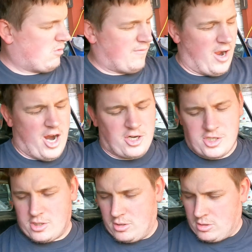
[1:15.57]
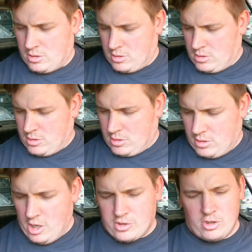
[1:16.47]
Reverse.
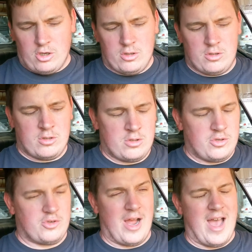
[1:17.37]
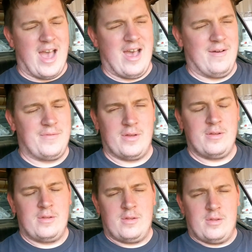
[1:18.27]
Neutral. Drive.
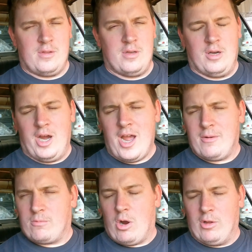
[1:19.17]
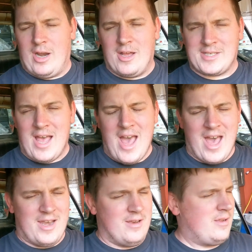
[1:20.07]
All right, rolling
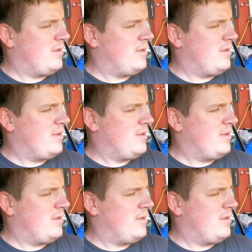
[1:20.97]
outside.